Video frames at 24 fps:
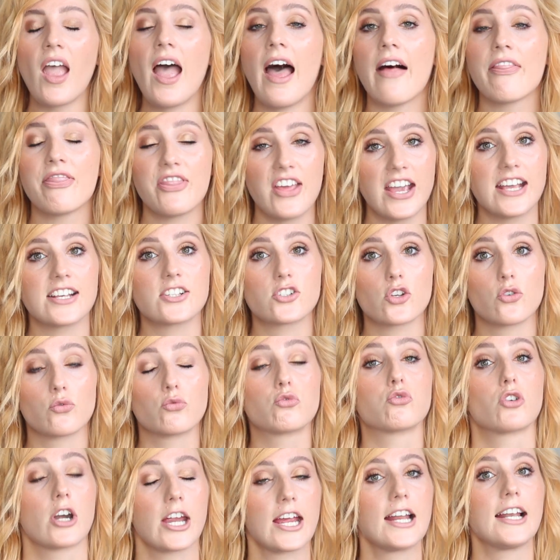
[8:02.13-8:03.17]
And this
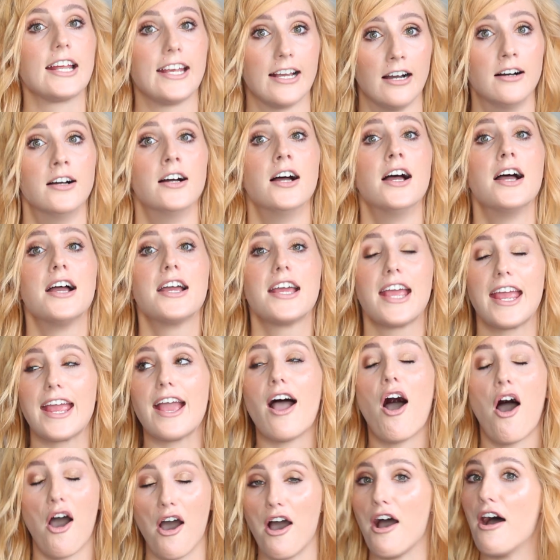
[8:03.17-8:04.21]
really, it
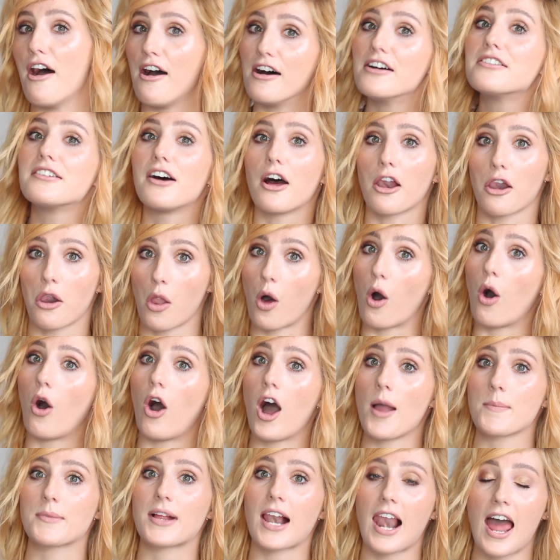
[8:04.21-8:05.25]
hurt a
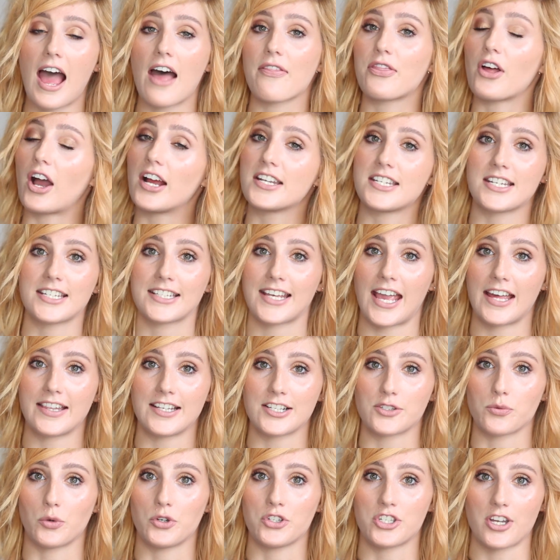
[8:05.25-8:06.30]
lot. I'm glad that I didn't get
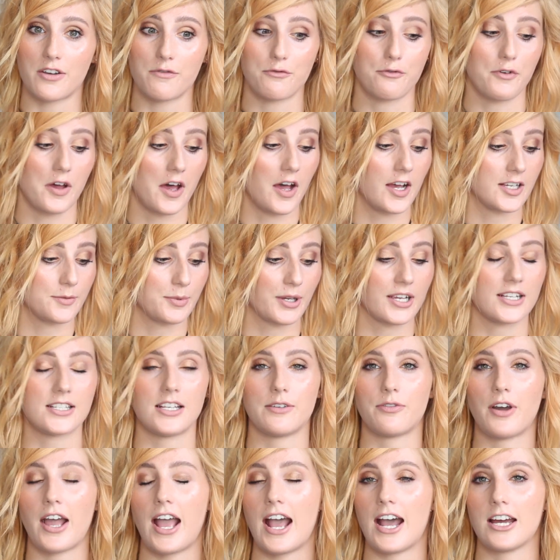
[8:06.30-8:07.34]
this one done first, because
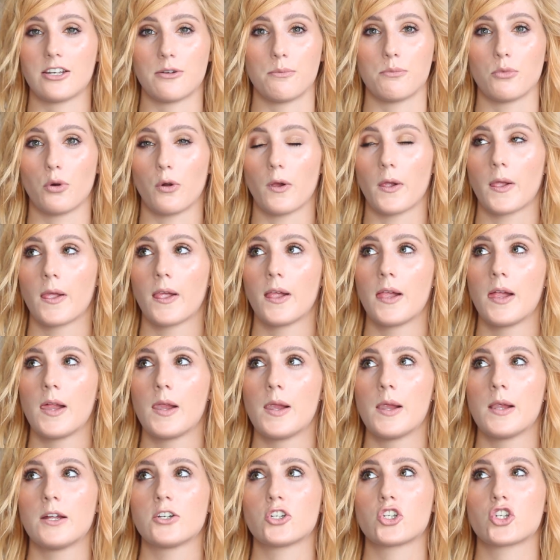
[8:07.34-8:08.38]
if I had, I'm not
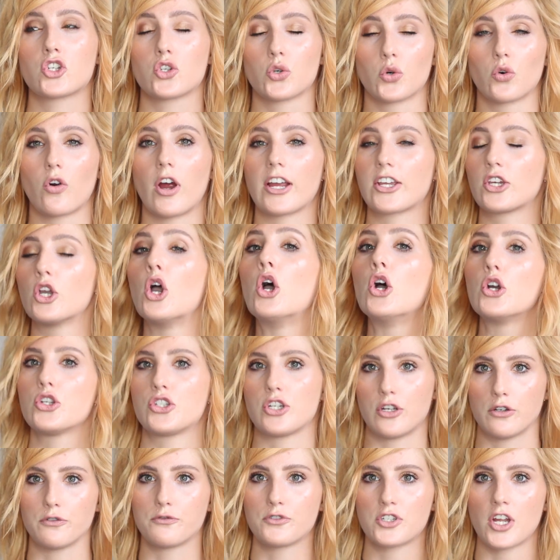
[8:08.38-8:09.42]
sure I could
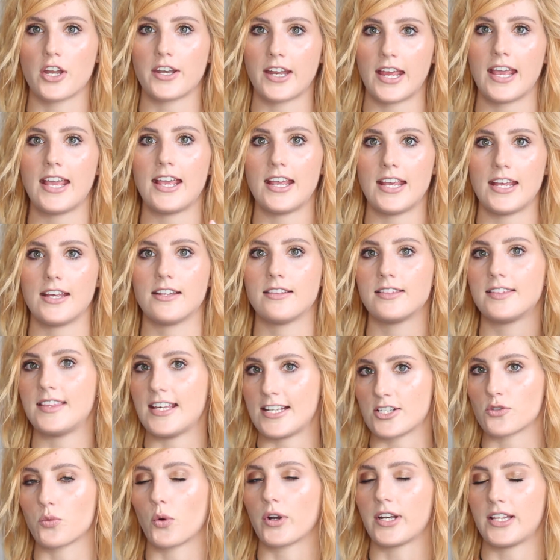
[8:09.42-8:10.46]
have done it,
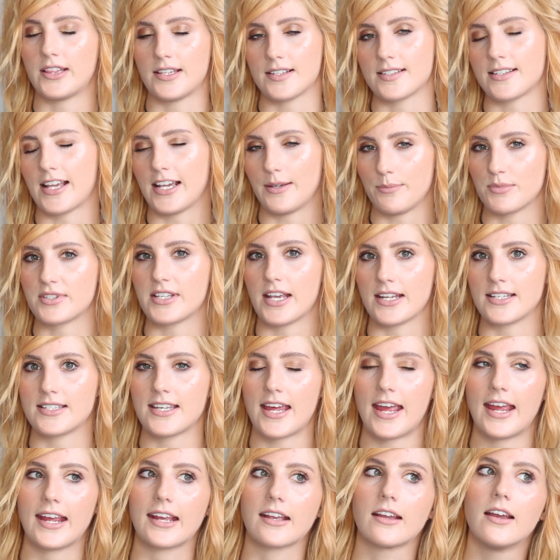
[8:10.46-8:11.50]
this one, in the same
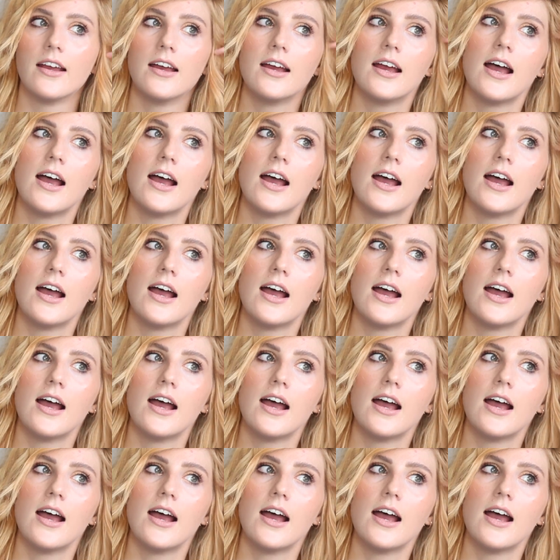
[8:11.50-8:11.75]
sitting.